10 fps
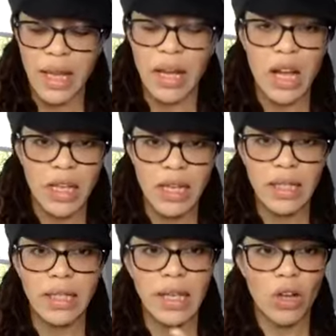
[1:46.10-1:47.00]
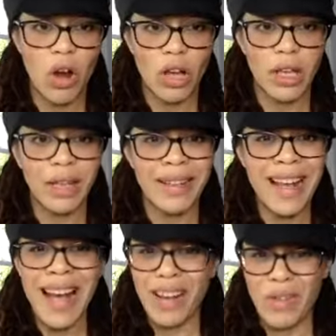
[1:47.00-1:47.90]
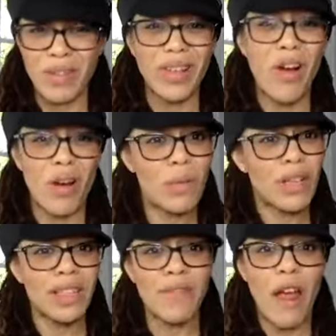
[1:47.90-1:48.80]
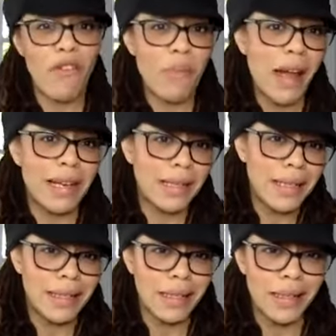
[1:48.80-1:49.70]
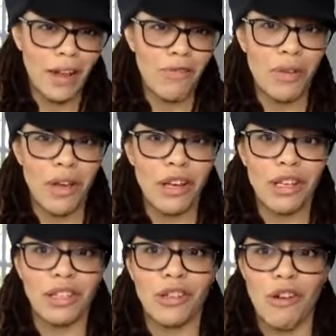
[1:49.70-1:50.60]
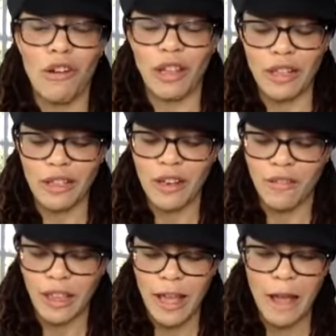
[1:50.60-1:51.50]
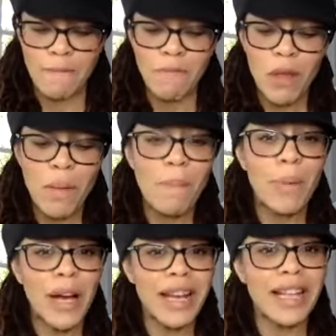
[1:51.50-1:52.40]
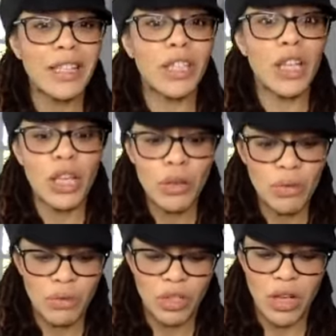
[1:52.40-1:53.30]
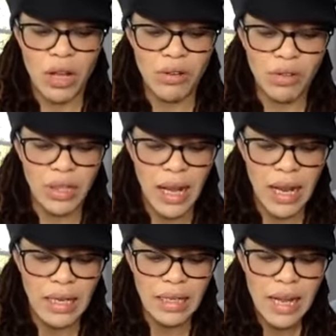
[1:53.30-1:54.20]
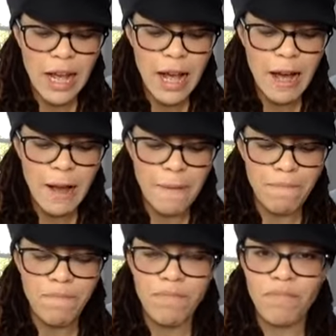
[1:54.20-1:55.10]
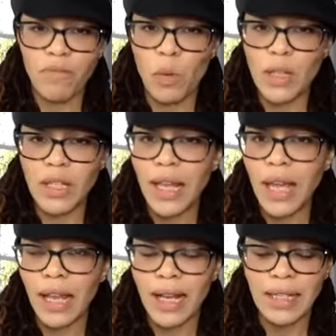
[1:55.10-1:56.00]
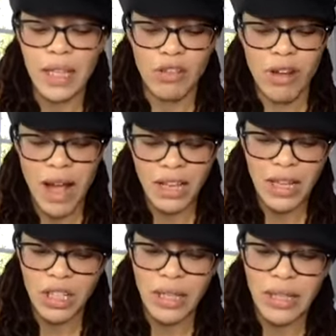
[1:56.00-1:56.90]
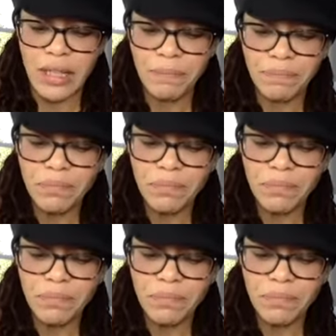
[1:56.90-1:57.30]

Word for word: like onions and garlic. I know it's hard because of everybody seasons stuff with onions and garlic and stuff like that, but it's huge to understand. Um, but once again, like I said, they're not digested.